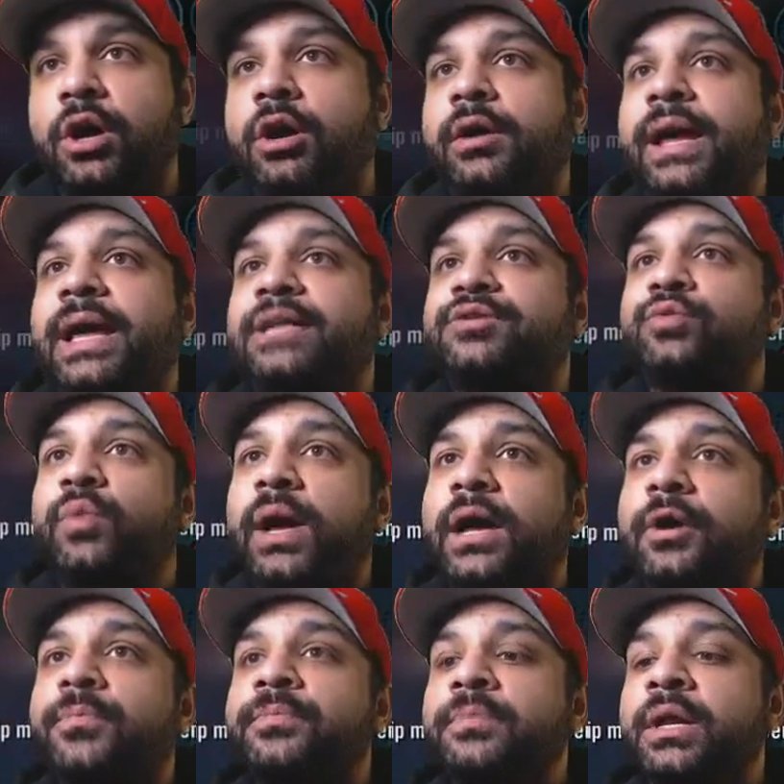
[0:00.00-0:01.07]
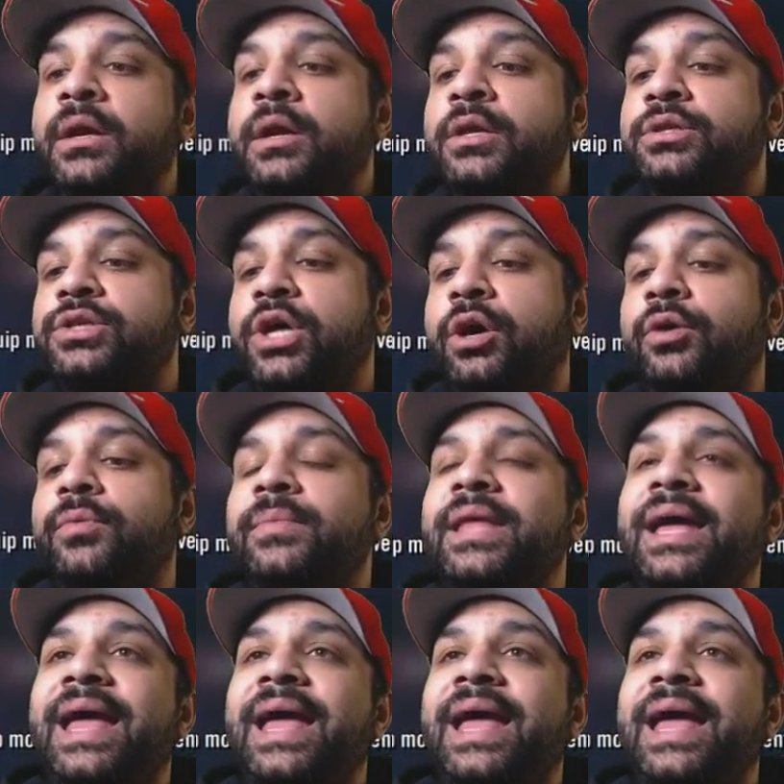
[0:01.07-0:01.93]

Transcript: are as well. So,